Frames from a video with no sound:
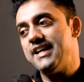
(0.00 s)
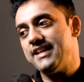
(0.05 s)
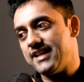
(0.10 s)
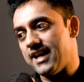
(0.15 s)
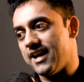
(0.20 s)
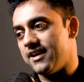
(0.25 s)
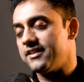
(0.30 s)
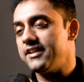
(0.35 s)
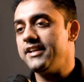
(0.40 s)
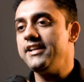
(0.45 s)

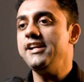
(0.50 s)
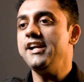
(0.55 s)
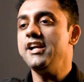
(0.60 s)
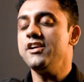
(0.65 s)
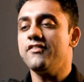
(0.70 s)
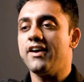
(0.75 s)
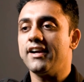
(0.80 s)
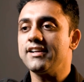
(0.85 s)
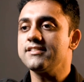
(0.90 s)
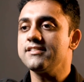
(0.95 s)
Yeah, delayed
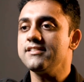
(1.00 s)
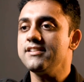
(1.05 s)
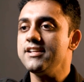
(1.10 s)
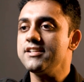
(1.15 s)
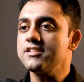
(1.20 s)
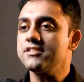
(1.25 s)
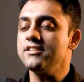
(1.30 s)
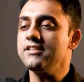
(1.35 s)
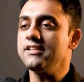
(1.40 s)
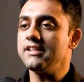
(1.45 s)

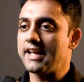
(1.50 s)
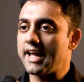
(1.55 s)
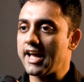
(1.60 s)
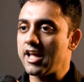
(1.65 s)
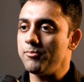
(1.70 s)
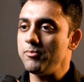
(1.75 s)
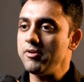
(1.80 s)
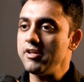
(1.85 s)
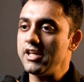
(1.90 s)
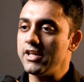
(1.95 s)
vaccination
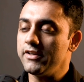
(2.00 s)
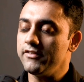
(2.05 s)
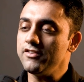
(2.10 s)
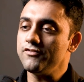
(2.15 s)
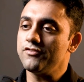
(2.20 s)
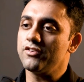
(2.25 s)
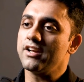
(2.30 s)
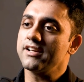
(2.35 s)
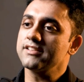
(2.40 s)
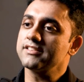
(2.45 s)
can be given.
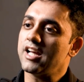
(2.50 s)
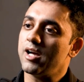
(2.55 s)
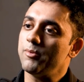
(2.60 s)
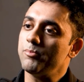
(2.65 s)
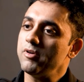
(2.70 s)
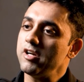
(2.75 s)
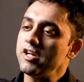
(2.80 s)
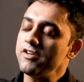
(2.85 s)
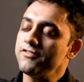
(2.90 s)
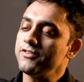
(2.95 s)
For
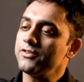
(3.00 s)
example, if